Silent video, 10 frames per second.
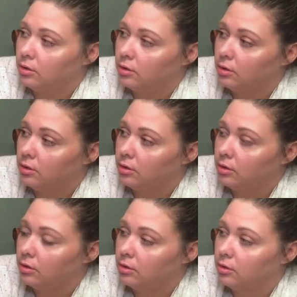
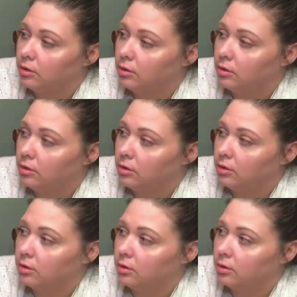
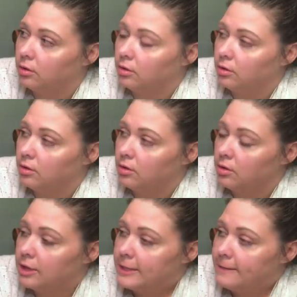
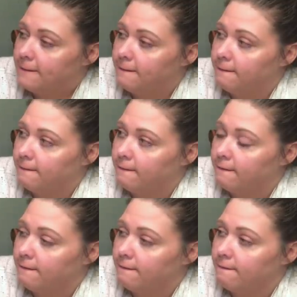
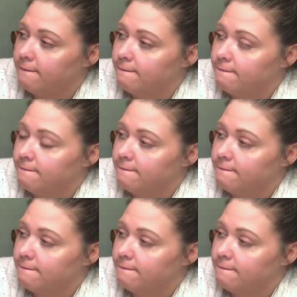(silent)